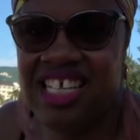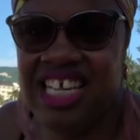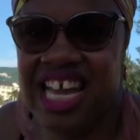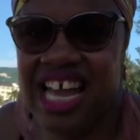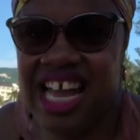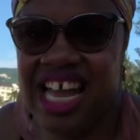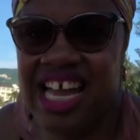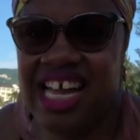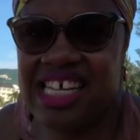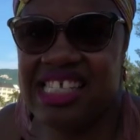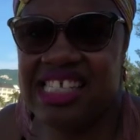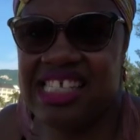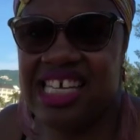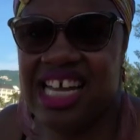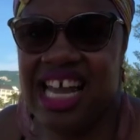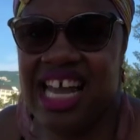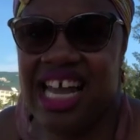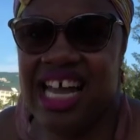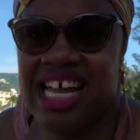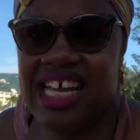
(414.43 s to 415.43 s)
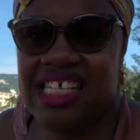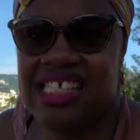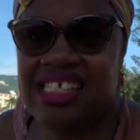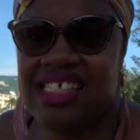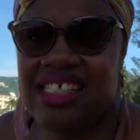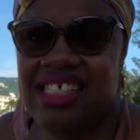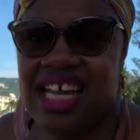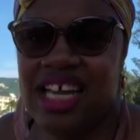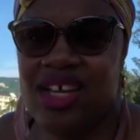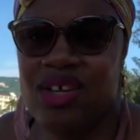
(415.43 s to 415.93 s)
Yes,
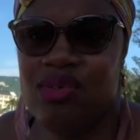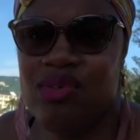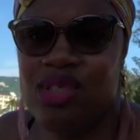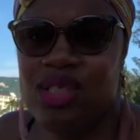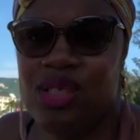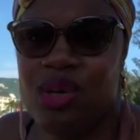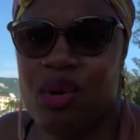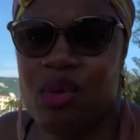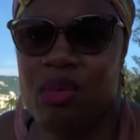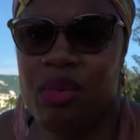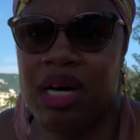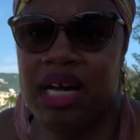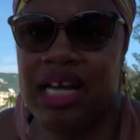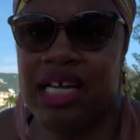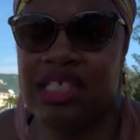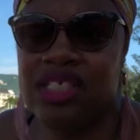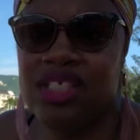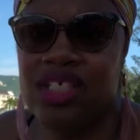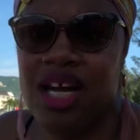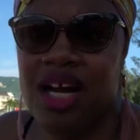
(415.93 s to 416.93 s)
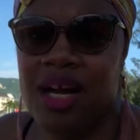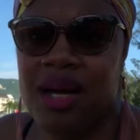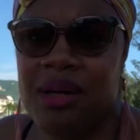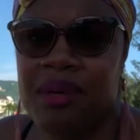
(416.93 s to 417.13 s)
thank you so much.